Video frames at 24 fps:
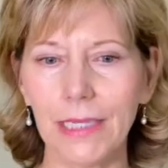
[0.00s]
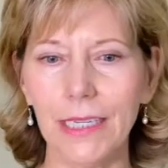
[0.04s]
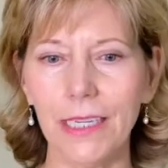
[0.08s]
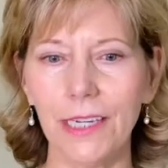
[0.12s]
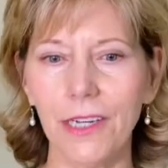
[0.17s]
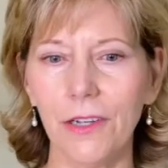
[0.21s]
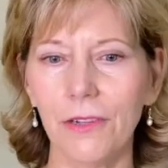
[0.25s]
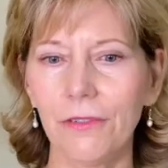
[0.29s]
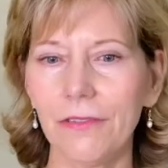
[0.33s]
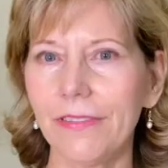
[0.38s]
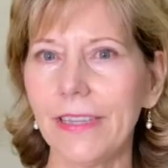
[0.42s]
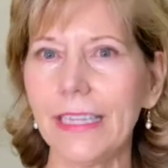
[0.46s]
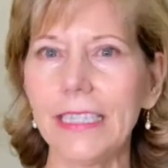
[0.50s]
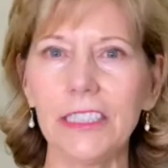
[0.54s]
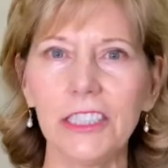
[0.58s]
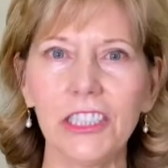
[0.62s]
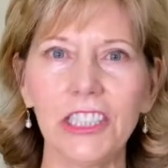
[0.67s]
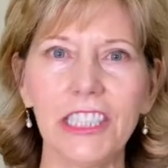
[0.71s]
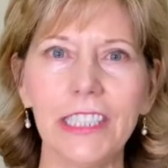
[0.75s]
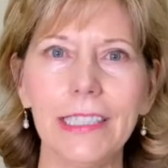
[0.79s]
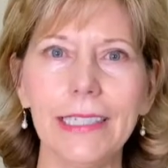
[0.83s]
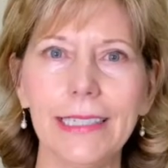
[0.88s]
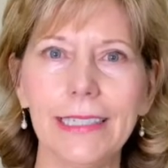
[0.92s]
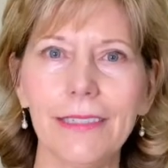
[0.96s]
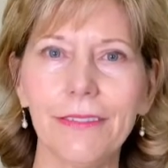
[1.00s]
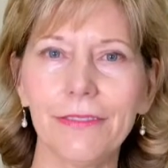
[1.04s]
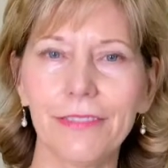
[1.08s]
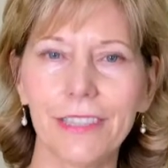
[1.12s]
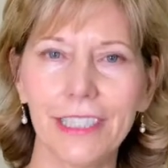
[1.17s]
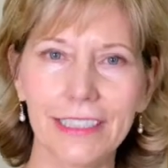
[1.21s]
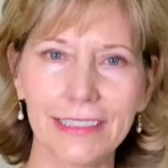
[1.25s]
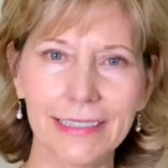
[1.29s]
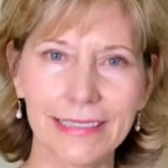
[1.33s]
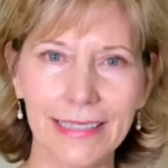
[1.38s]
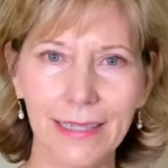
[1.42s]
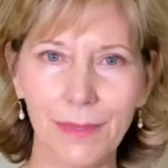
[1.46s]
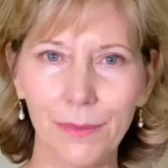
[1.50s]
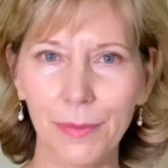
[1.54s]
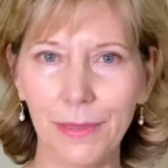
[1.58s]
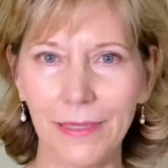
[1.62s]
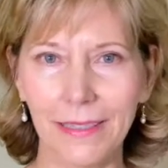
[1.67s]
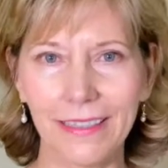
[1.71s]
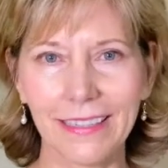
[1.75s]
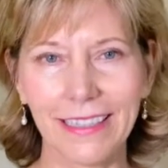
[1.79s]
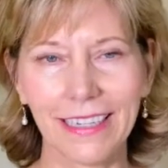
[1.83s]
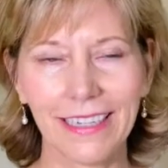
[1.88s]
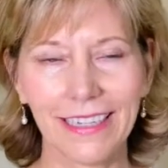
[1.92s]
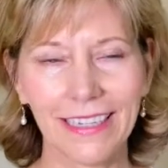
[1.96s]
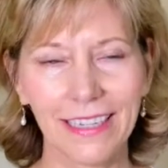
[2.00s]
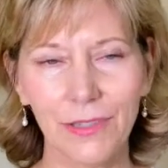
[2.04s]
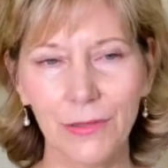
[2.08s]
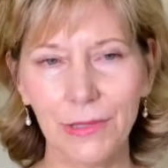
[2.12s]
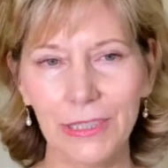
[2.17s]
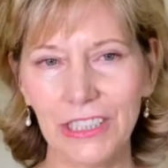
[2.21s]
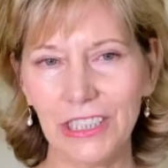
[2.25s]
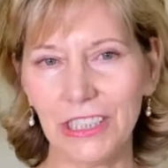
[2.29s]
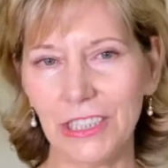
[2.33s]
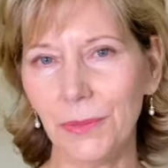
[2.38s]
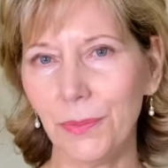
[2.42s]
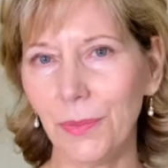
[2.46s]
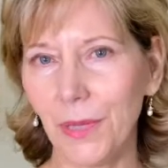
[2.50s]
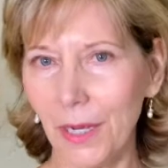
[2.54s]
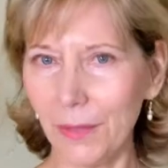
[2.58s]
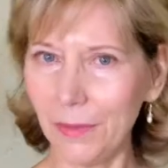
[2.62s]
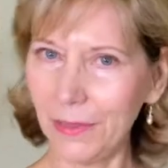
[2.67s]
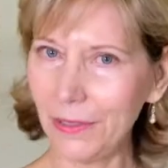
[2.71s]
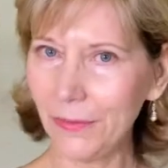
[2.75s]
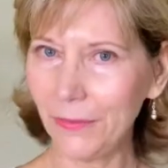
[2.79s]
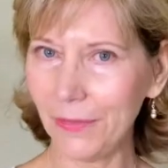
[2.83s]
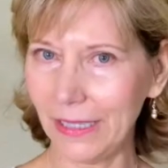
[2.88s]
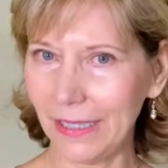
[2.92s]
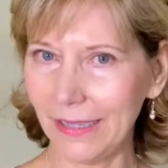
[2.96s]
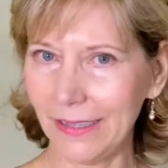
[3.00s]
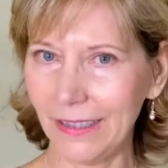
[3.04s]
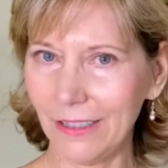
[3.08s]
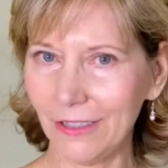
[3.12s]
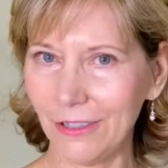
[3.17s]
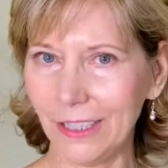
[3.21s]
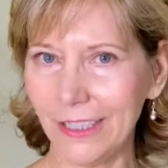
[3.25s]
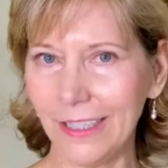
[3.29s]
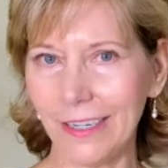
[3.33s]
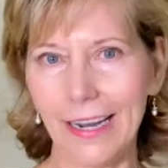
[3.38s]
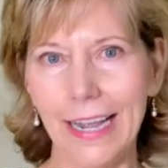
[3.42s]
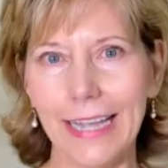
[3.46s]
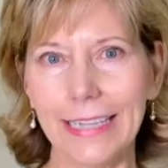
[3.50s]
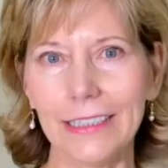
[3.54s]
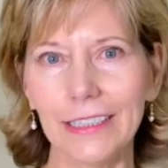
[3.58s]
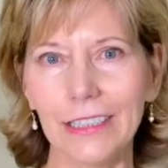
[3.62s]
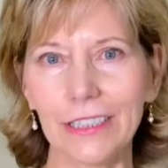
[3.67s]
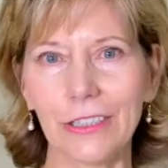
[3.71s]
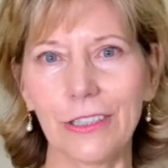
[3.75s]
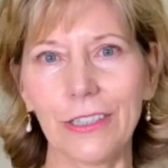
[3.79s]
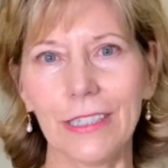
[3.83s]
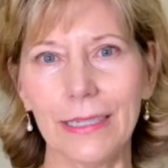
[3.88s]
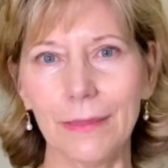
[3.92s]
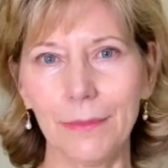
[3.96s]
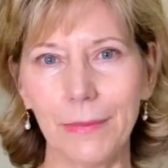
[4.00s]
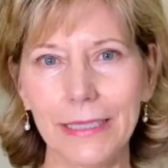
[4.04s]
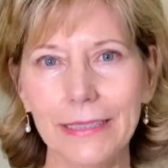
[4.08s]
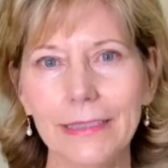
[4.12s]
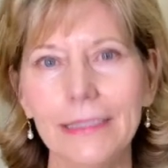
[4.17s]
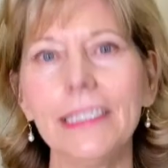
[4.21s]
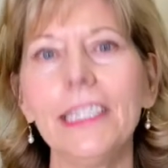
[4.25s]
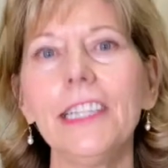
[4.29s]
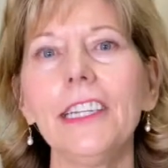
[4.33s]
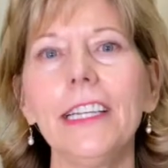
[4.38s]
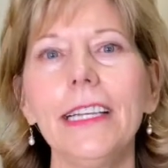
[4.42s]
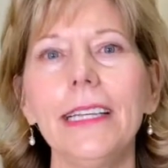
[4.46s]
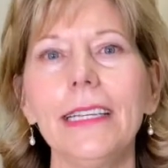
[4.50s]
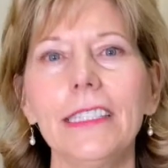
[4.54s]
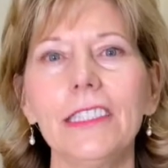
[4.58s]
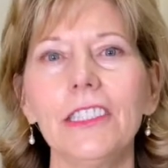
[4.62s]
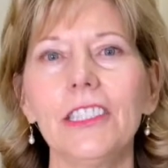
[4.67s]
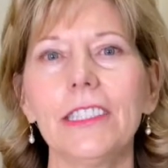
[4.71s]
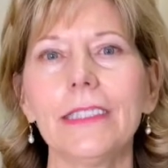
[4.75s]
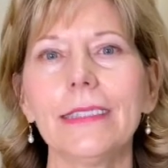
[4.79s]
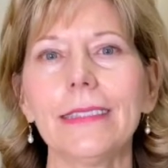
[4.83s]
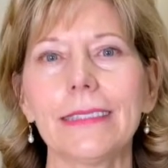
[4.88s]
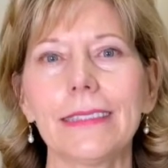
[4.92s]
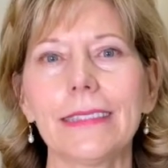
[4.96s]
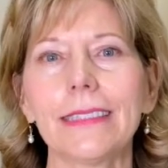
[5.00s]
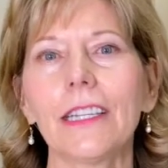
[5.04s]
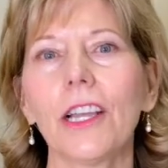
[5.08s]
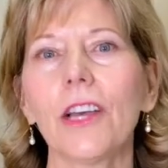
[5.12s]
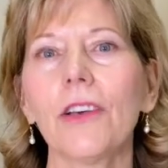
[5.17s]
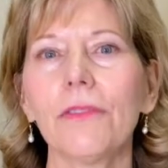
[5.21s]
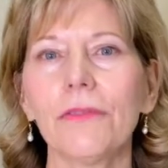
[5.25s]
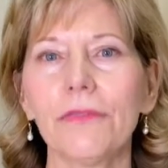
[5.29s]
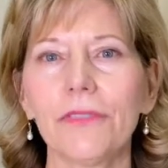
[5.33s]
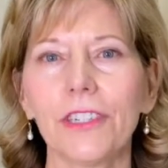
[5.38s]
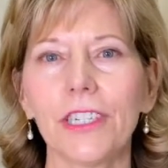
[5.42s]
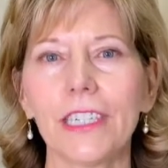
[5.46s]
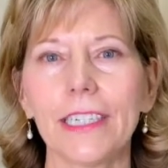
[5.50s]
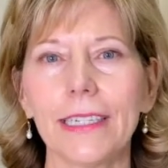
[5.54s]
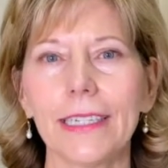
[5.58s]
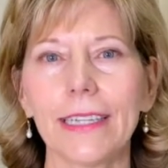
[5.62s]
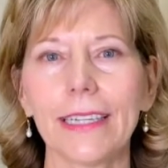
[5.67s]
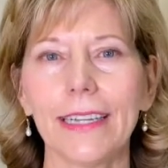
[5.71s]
fettuccine, for example, which you probably will, or ice cream. Let's say you're going to just go for it.